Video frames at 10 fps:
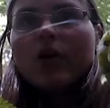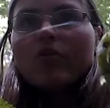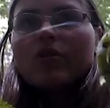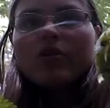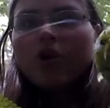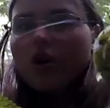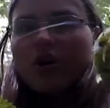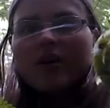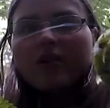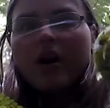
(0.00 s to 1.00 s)
You're not
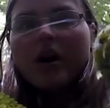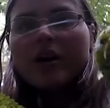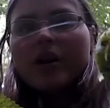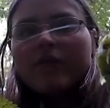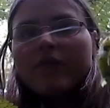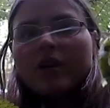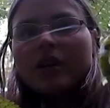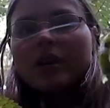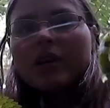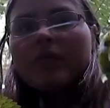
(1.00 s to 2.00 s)
going to die if you
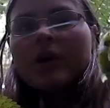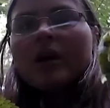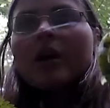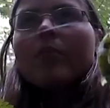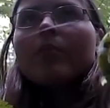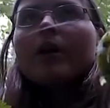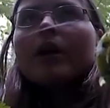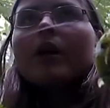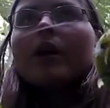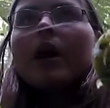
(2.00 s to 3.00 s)
eat them,
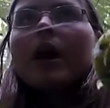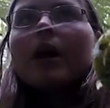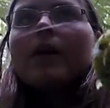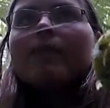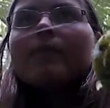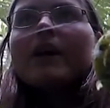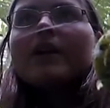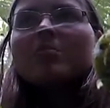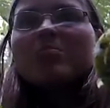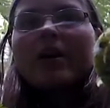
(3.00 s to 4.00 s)
but um,
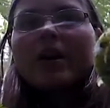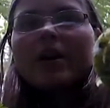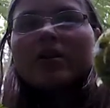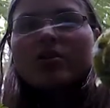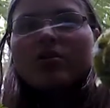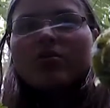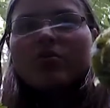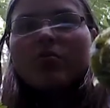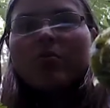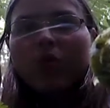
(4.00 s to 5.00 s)
it's better to
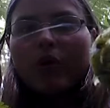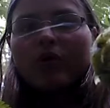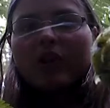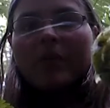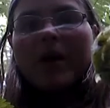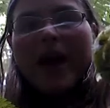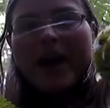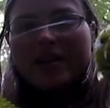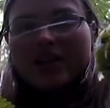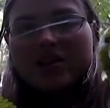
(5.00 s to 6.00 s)
boil them
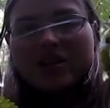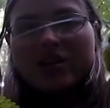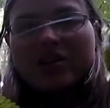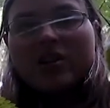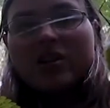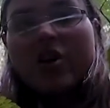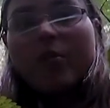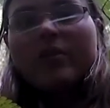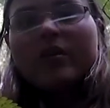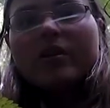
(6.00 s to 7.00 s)
and to stick to the
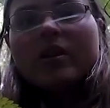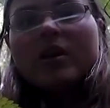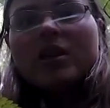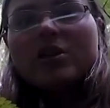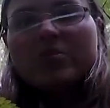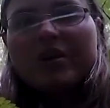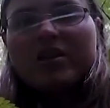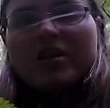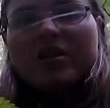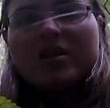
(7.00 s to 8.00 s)
common
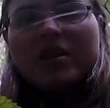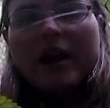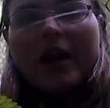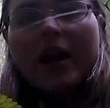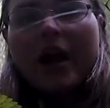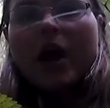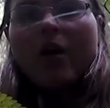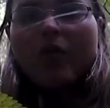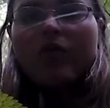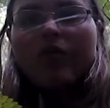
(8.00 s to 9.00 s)
species that
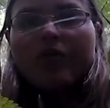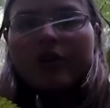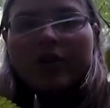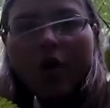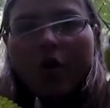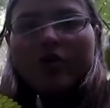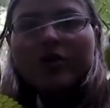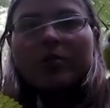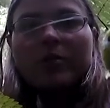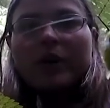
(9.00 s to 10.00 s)
are known
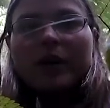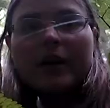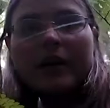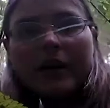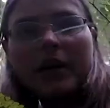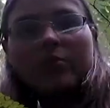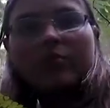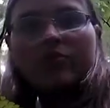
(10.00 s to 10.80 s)
to be edible.